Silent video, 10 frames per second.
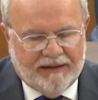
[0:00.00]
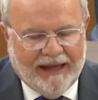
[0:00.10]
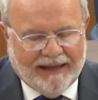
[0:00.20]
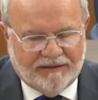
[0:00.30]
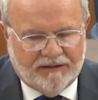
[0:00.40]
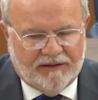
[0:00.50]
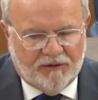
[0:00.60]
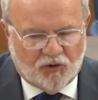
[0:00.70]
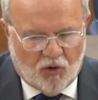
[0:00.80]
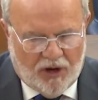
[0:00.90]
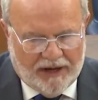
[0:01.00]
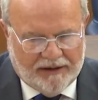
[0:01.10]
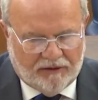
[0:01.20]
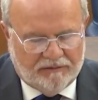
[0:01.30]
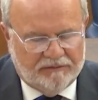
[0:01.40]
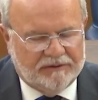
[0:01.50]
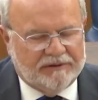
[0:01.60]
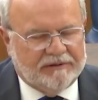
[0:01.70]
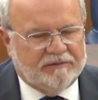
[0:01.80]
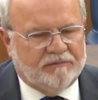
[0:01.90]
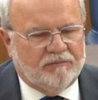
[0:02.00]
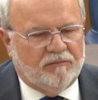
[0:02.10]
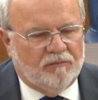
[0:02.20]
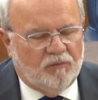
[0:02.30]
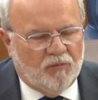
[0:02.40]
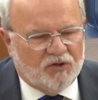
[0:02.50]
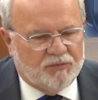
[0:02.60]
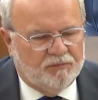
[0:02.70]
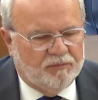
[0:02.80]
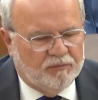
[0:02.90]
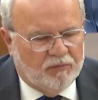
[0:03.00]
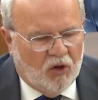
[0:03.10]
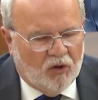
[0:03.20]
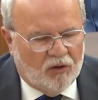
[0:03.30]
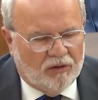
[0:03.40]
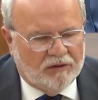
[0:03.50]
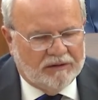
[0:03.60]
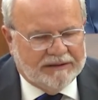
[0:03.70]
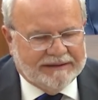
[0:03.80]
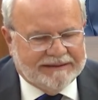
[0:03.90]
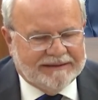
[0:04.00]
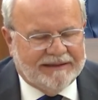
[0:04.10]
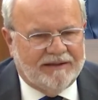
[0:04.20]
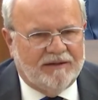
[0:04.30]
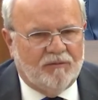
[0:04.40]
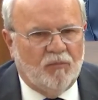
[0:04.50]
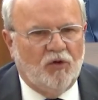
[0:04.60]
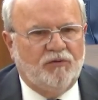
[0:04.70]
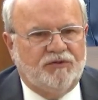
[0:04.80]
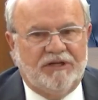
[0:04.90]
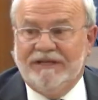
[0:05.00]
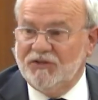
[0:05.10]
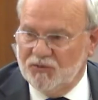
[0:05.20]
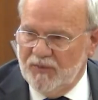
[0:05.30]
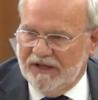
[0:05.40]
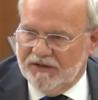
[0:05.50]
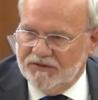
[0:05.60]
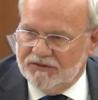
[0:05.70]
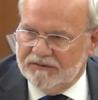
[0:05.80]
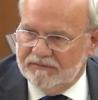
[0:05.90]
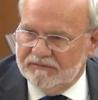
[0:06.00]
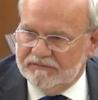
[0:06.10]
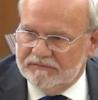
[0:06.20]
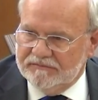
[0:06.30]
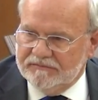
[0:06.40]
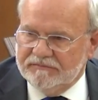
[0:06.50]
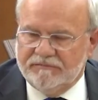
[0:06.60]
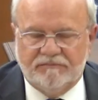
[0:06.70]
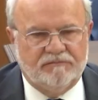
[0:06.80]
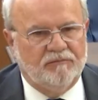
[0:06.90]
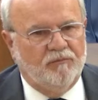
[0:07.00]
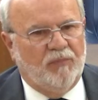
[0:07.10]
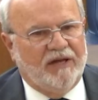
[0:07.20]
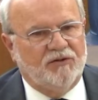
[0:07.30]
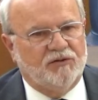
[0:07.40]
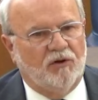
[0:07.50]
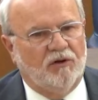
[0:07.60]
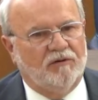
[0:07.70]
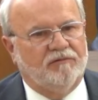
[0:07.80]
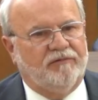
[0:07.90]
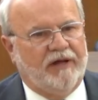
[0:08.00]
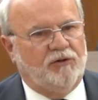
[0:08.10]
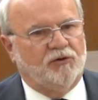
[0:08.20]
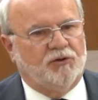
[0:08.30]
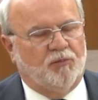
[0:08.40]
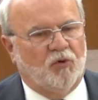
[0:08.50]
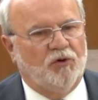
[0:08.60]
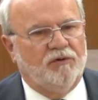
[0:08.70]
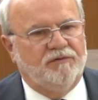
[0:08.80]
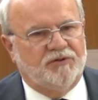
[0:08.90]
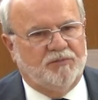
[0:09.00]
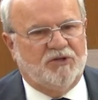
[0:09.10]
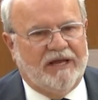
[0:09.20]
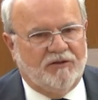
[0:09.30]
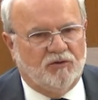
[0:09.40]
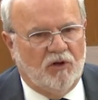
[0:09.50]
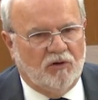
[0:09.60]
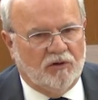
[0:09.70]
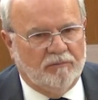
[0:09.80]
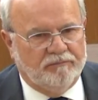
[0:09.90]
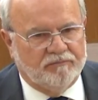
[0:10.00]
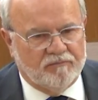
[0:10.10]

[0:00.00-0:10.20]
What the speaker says: At the trial, Ms. Ball moves to dismiss based on failure to prove substantial harm.